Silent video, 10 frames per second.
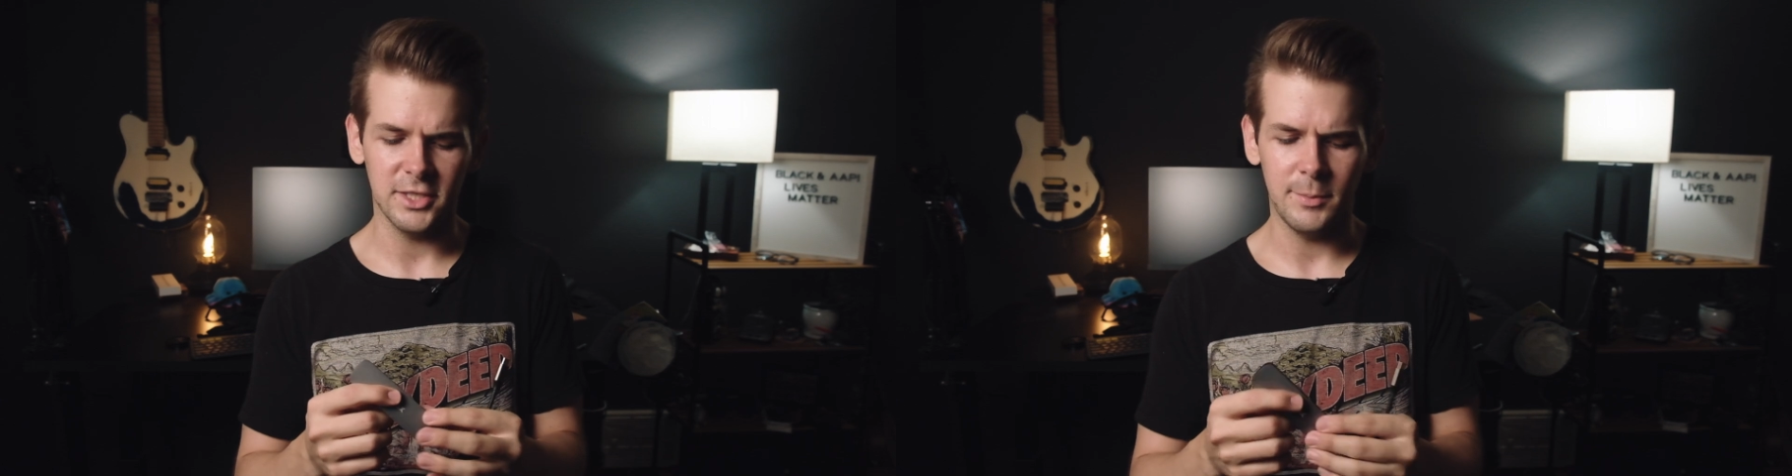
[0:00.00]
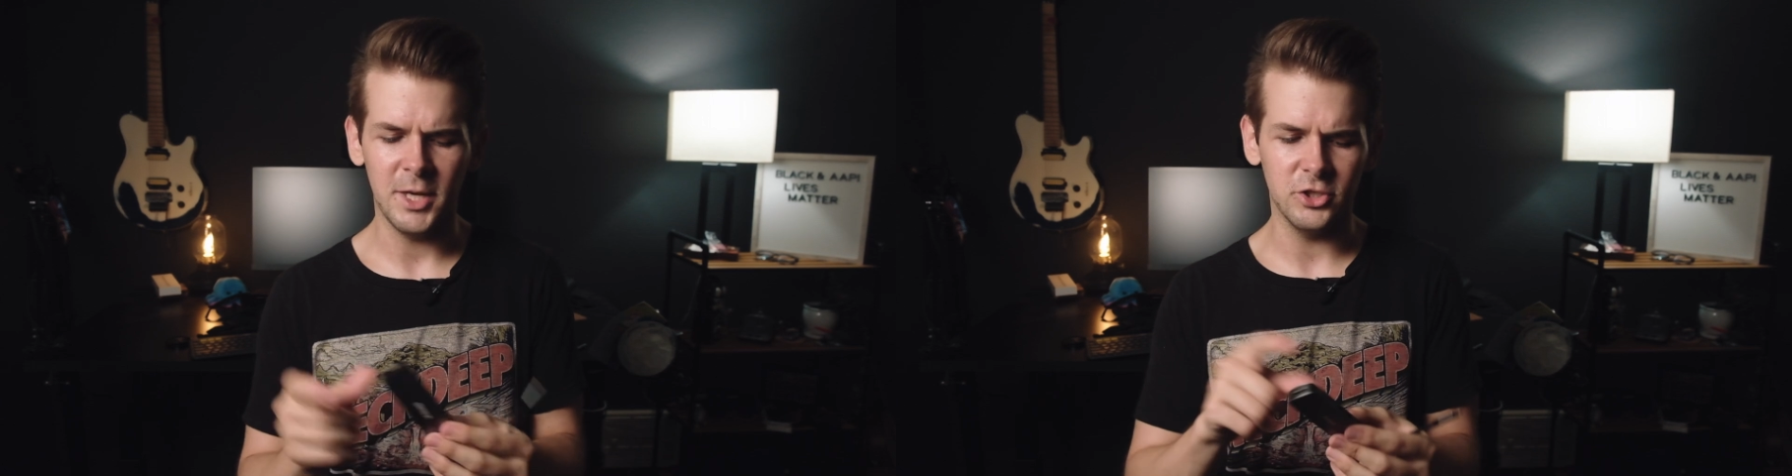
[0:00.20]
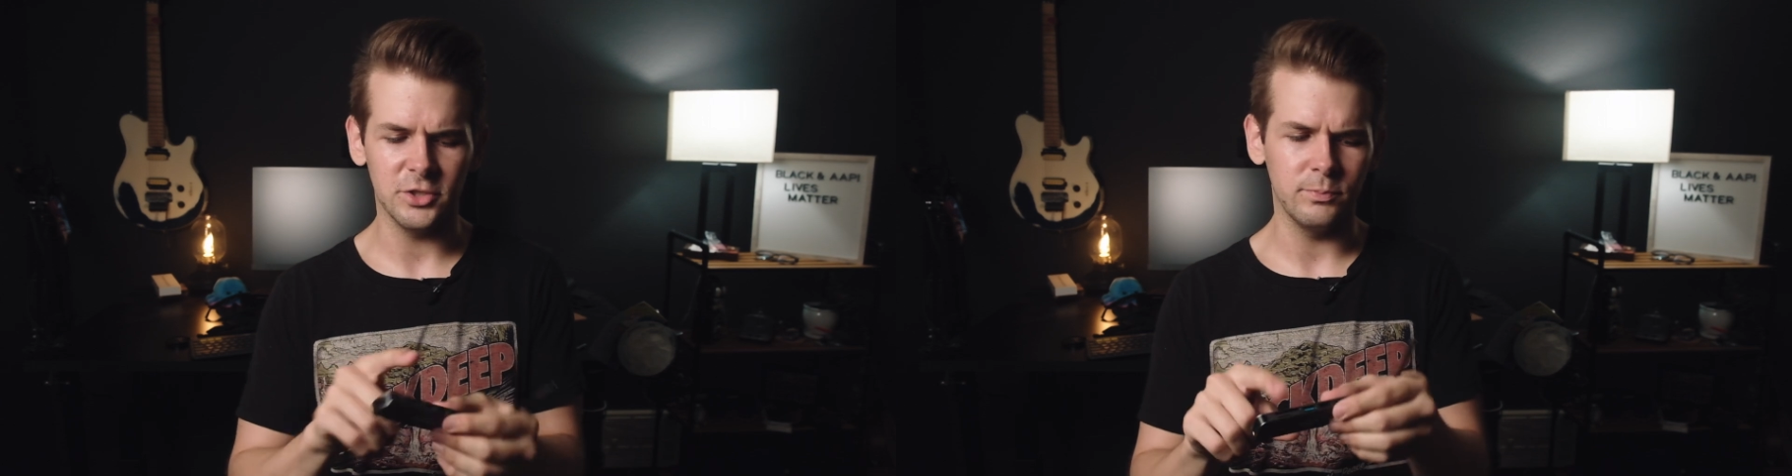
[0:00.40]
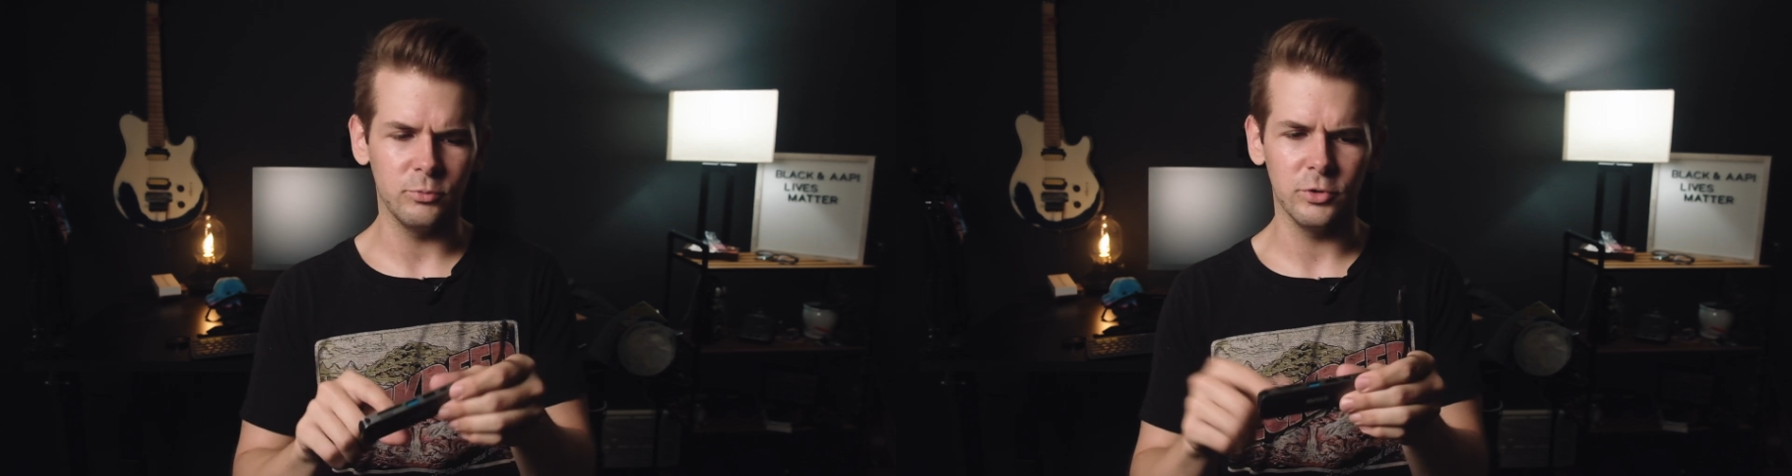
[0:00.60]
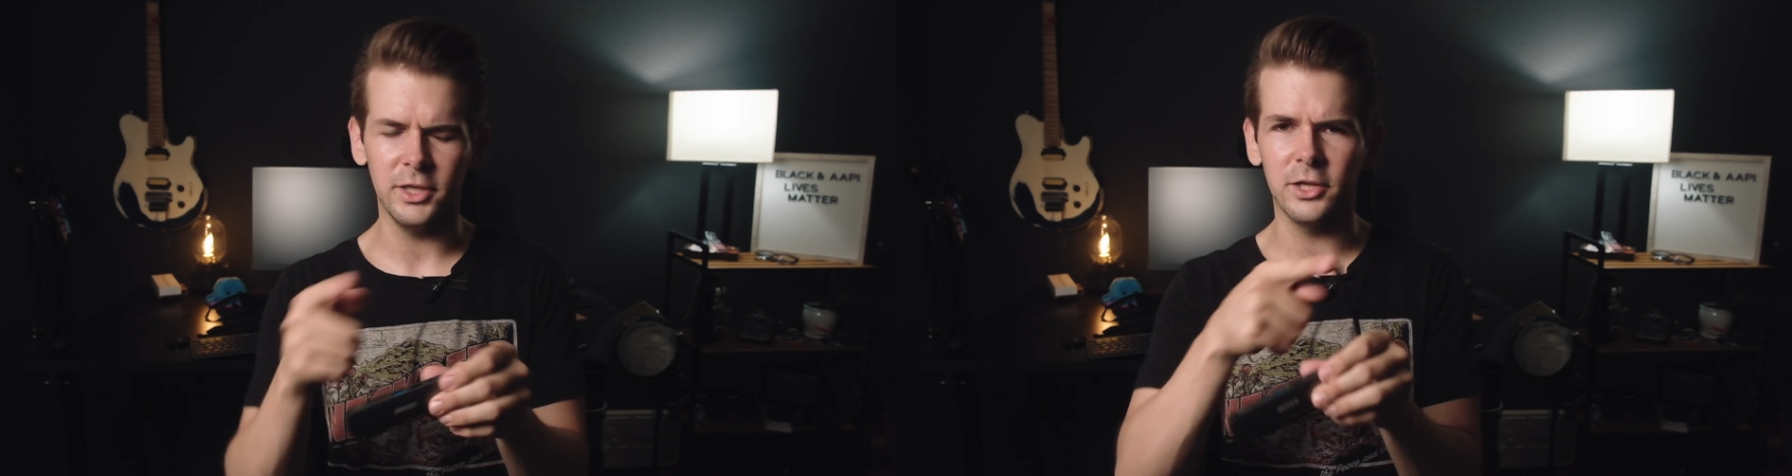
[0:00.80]
I mean, it's just
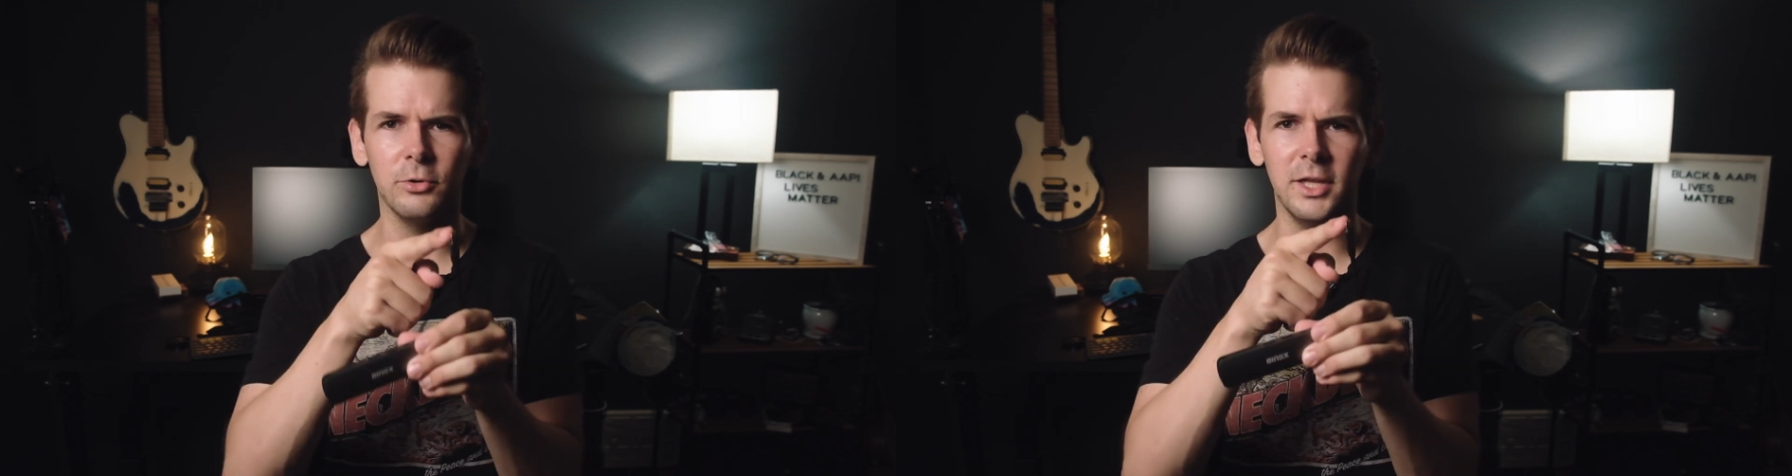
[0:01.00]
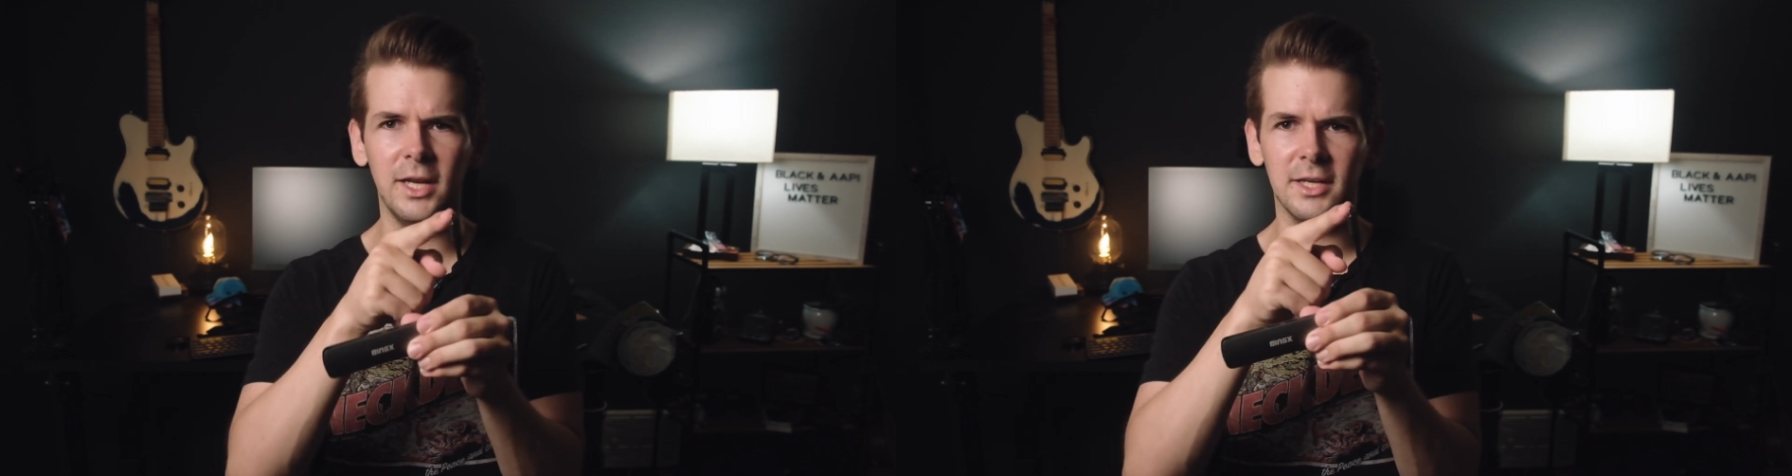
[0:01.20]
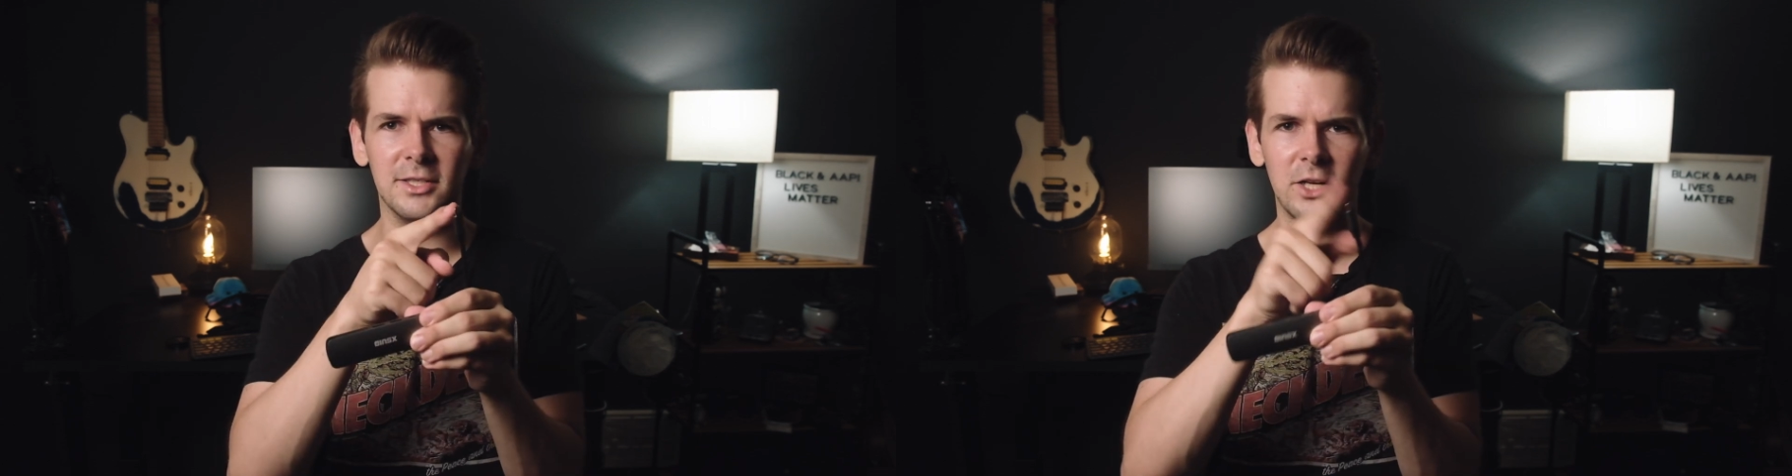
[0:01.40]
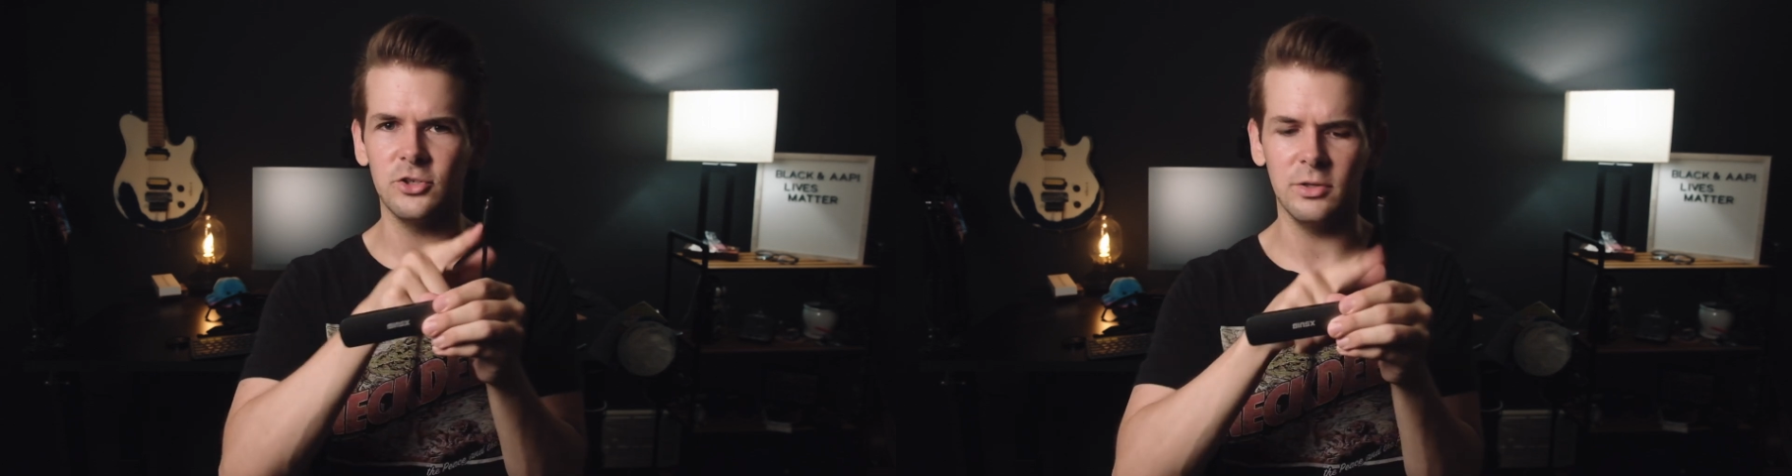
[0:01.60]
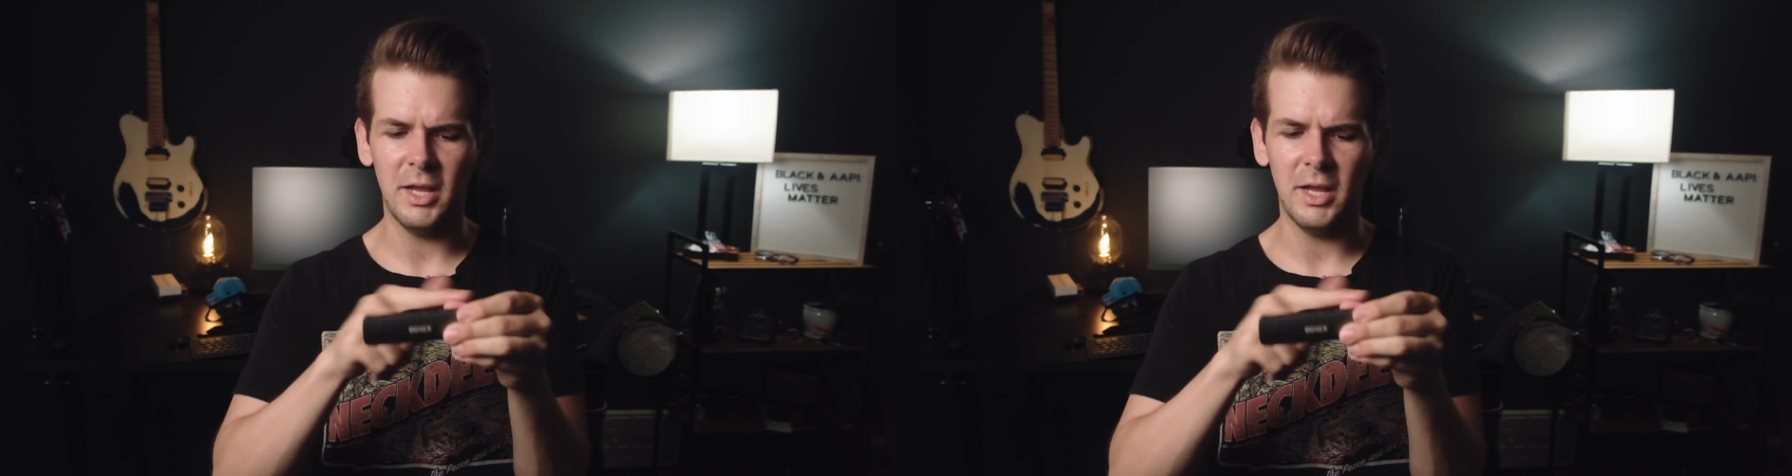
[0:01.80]
literally an extension,